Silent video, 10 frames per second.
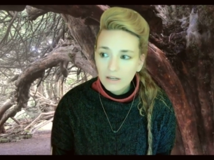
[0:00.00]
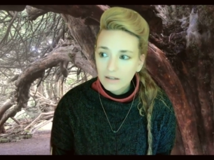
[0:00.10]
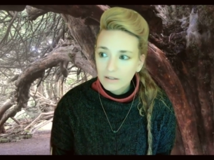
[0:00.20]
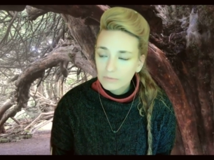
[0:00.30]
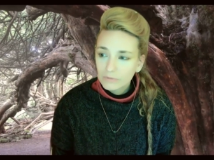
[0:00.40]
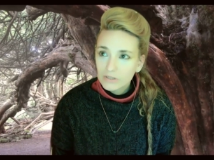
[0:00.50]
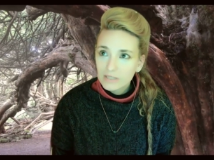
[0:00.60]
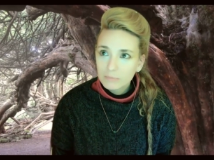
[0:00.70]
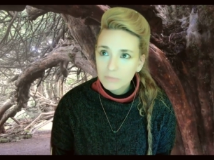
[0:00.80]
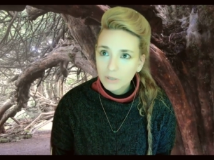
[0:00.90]
the
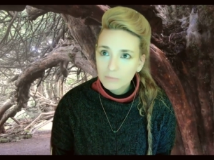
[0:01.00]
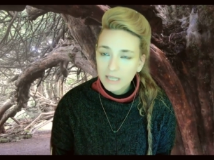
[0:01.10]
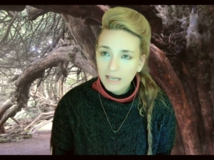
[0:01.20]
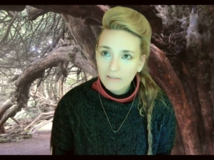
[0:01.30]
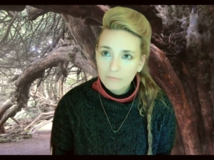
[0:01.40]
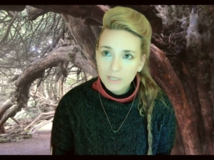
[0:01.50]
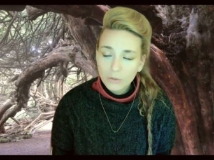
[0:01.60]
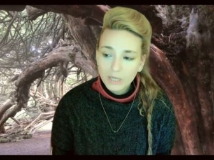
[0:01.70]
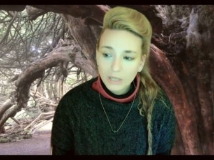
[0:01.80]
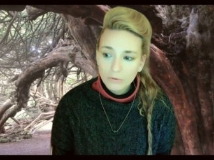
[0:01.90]
symptoms that I've been
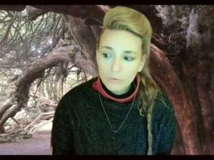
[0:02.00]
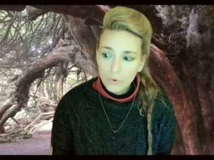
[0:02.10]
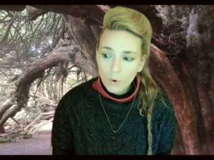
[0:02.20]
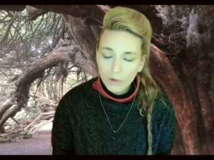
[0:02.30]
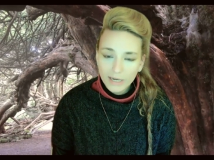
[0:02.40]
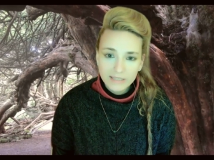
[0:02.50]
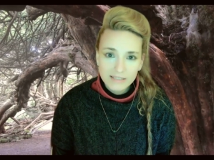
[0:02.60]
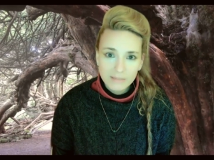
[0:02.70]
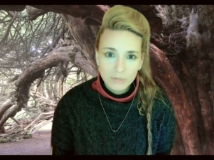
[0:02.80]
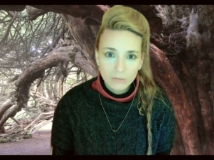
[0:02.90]
going through, or any
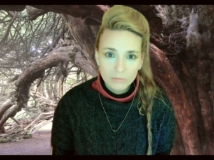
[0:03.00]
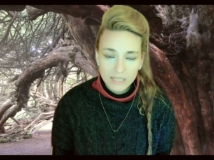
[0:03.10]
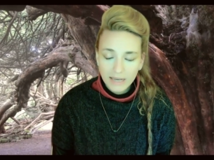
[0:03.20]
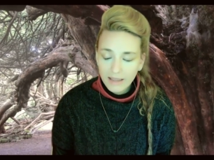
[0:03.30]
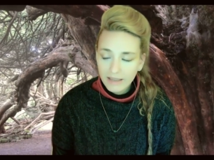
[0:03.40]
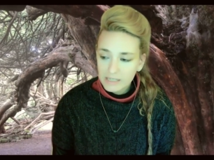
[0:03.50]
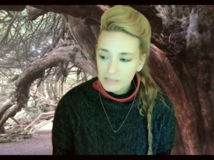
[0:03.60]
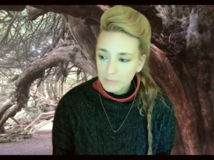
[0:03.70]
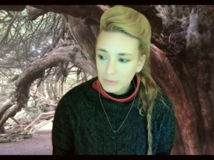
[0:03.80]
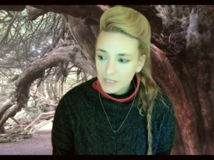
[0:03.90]
symptoms that I
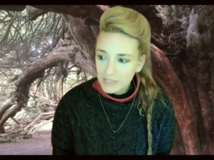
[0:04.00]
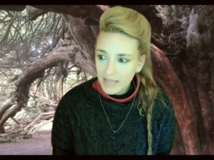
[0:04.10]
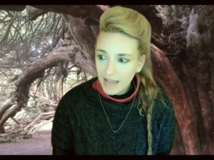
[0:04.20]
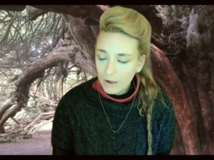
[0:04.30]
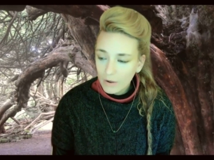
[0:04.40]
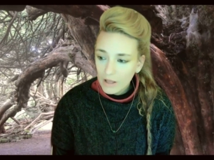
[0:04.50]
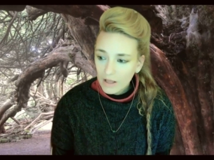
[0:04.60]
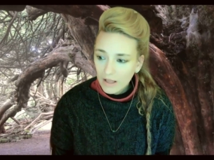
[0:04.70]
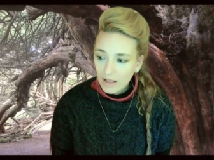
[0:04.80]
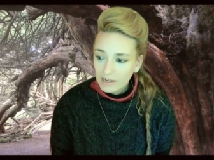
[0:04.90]
experience now.
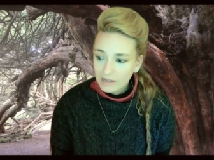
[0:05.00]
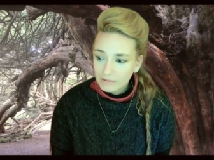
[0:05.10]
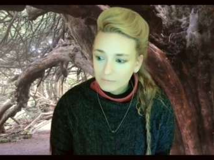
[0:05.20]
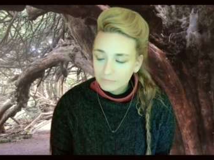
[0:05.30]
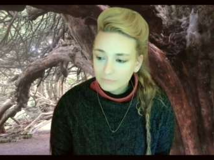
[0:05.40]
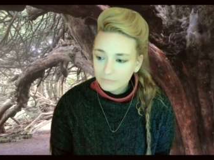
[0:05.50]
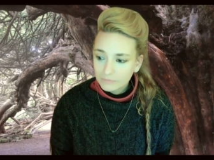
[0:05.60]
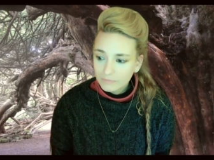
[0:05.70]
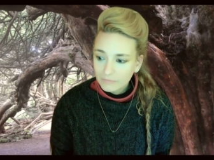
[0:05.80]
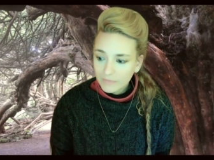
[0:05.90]

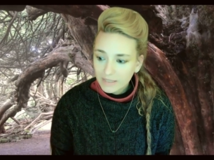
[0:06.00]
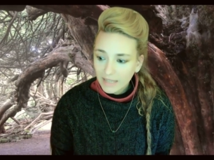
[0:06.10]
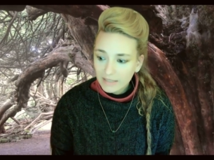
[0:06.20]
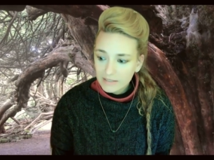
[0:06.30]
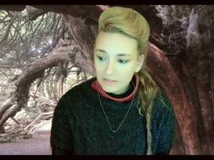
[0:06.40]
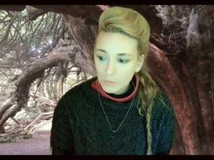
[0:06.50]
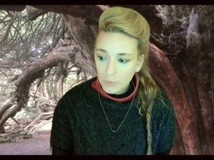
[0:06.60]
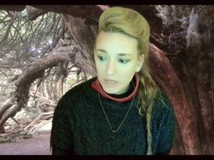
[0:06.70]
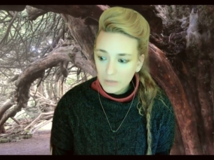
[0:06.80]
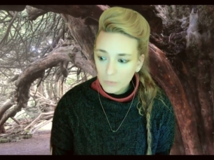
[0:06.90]
That's the
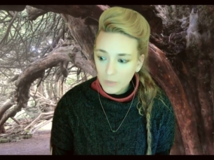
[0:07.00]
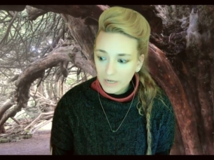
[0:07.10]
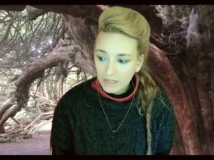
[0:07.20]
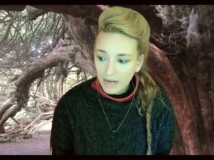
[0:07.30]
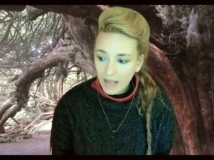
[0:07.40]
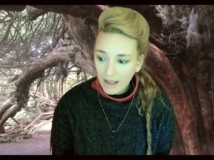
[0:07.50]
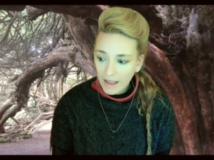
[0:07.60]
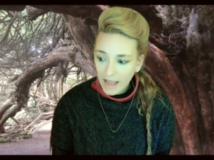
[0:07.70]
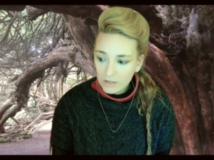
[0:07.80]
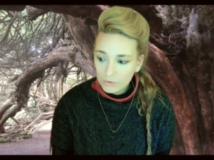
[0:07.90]
way where I
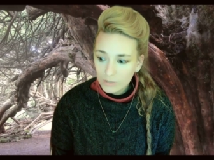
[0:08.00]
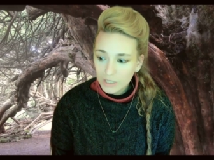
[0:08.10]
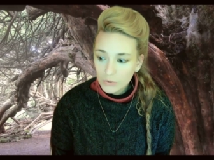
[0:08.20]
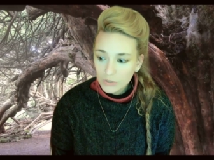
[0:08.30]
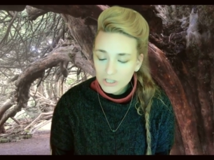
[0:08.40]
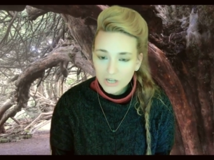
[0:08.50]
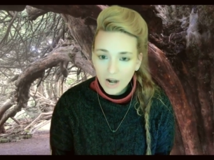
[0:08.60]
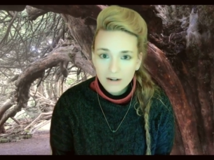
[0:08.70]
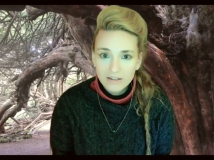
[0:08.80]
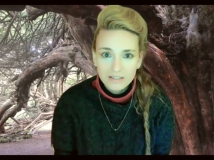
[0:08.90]
actually could
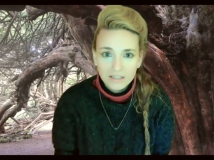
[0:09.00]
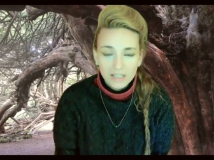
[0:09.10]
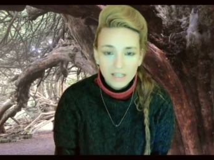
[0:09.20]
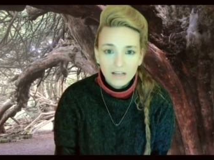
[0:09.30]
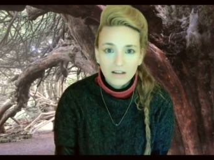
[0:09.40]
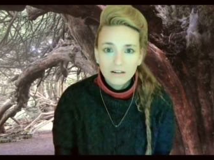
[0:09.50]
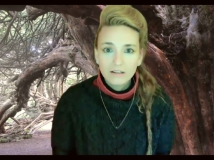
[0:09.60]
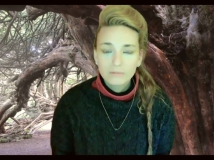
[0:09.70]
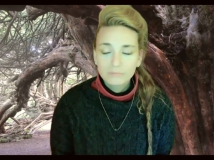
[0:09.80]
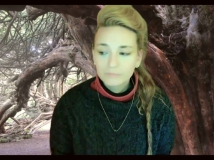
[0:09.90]
start
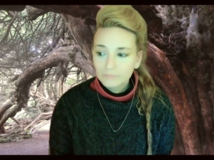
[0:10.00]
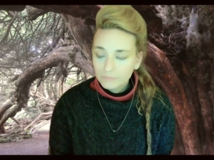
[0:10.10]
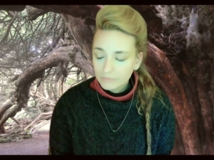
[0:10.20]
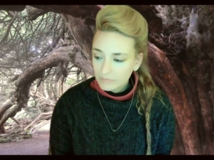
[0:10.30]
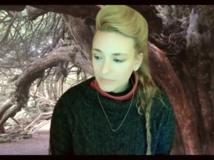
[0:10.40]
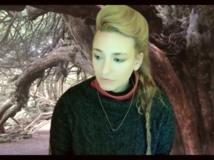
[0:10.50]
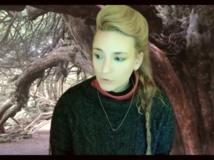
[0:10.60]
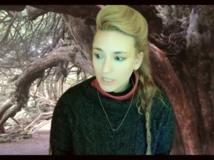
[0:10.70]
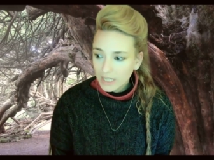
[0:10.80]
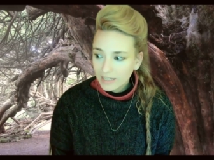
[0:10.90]

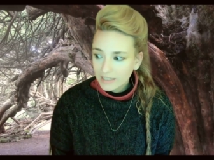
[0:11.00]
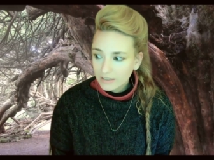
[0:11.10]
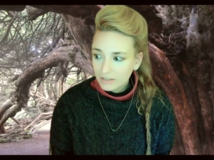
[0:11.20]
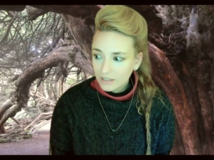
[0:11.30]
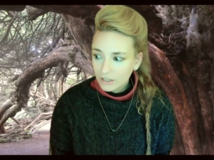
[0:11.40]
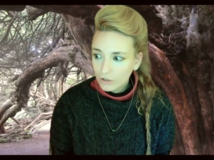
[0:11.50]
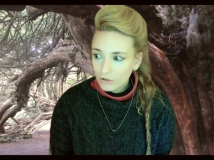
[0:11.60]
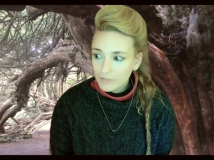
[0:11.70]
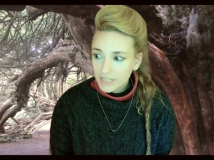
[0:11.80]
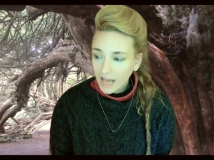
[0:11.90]
devoting a lot
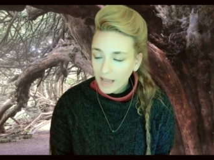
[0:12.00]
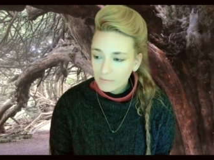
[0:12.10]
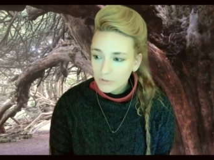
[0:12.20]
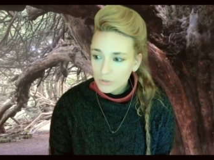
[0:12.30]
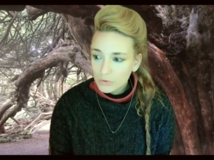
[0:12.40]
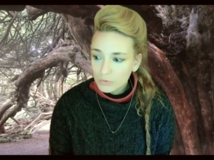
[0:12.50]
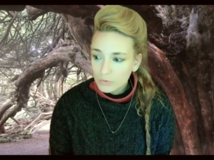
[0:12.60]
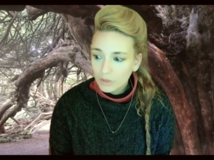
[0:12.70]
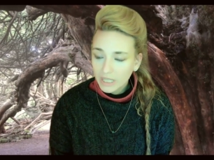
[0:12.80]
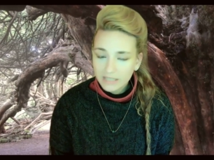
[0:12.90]
of time
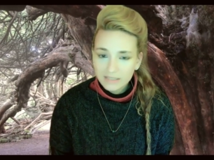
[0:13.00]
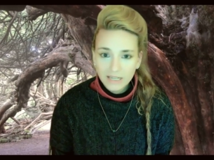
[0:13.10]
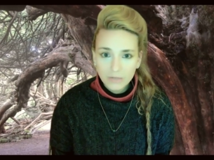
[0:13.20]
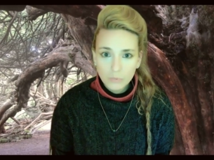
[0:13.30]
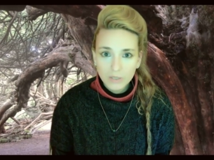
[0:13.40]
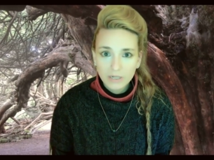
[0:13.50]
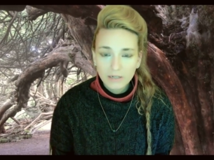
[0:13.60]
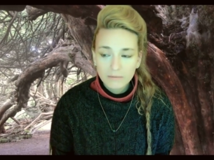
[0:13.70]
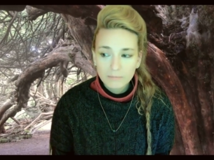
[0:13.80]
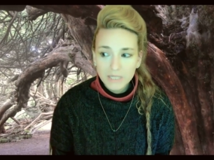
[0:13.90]
to things that
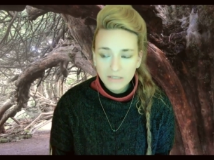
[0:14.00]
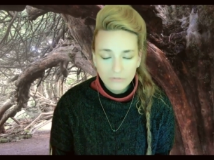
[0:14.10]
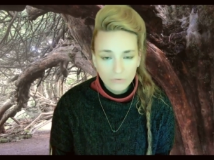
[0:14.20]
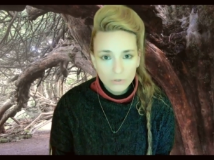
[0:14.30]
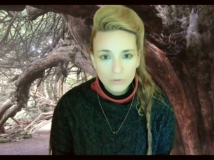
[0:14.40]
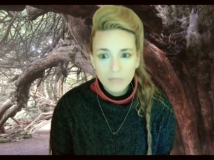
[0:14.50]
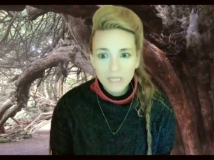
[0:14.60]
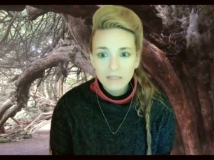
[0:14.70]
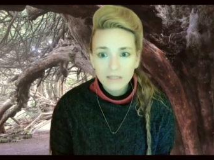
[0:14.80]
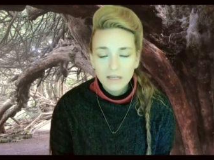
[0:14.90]
were meaningful to
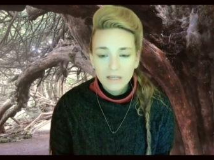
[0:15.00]
me.